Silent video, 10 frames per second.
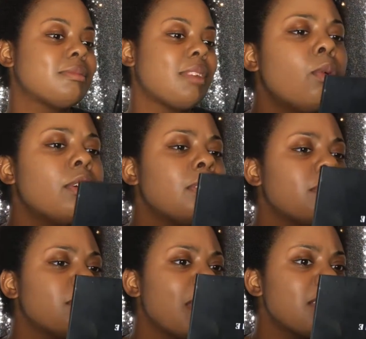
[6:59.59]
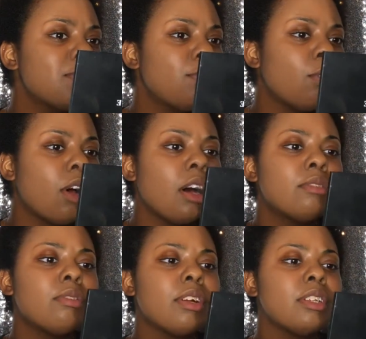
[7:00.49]
Whoa, that's full
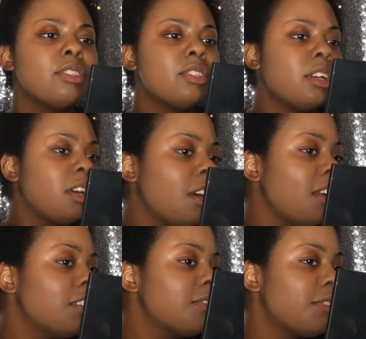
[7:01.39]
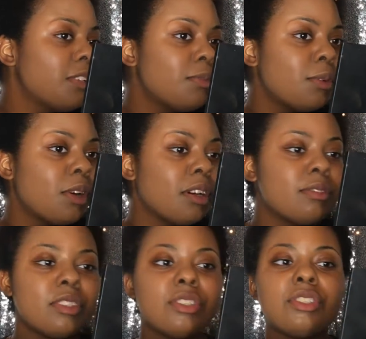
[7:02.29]
coverage. It is very full
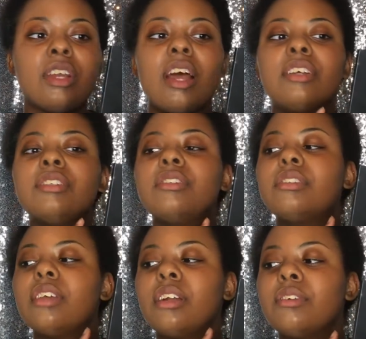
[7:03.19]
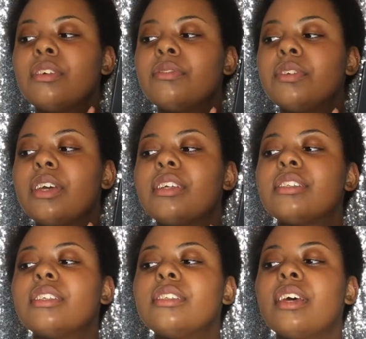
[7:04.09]
coverage. I don't know if you guys
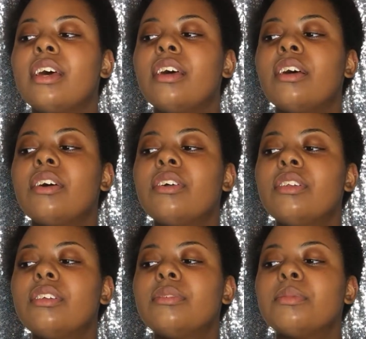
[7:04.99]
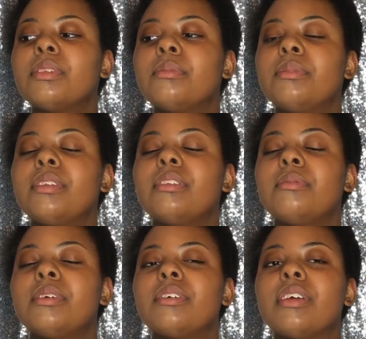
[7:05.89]
can tell. Put the
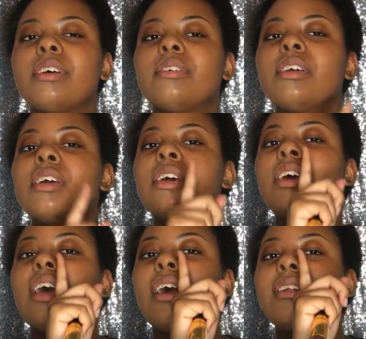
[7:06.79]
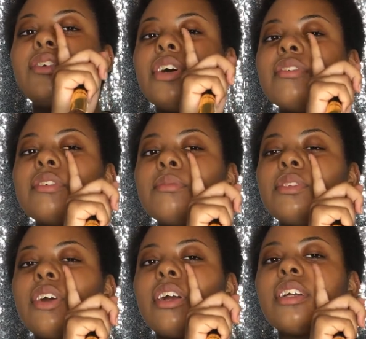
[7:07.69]
mirror down. I do have some
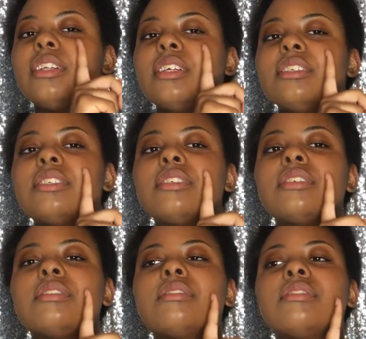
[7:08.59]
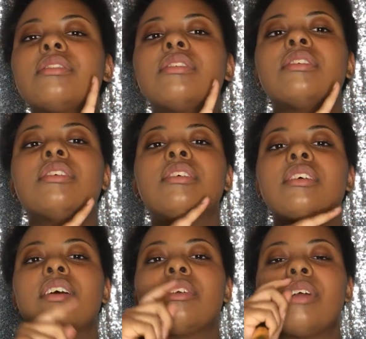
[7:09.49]
darkness
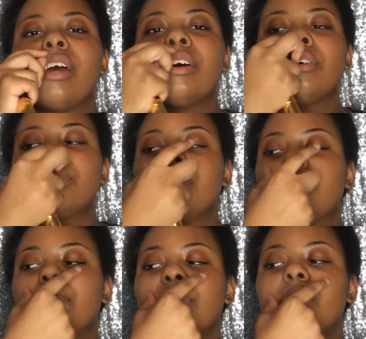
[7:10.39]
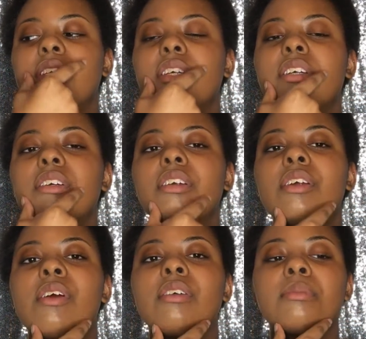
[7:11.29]
around here,
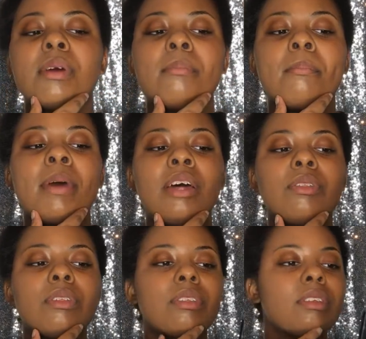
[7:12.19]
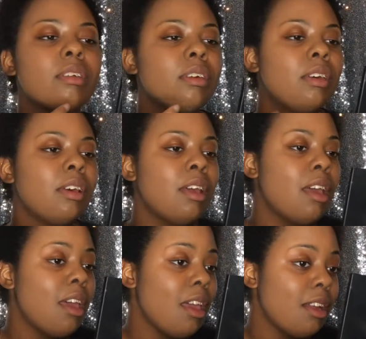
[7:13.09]
around my mouth.
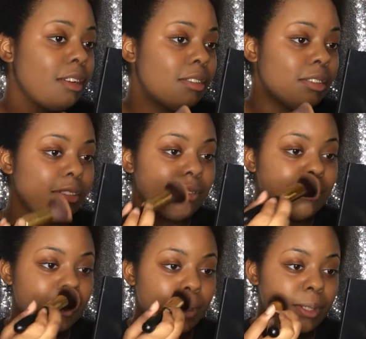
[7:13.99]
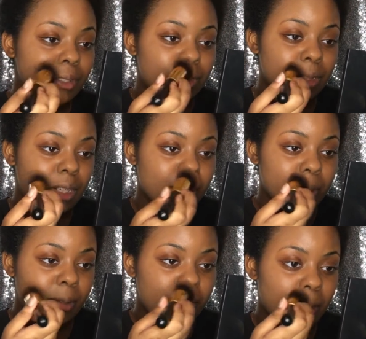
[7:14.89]
And it did a very good job
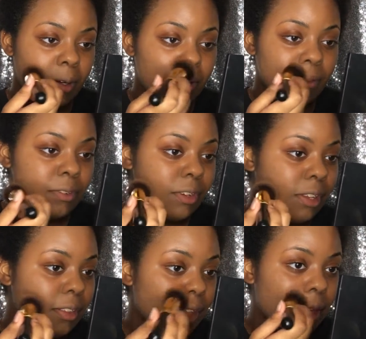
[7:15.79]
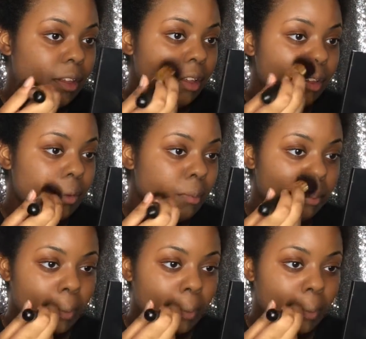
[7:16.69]
at covering that up.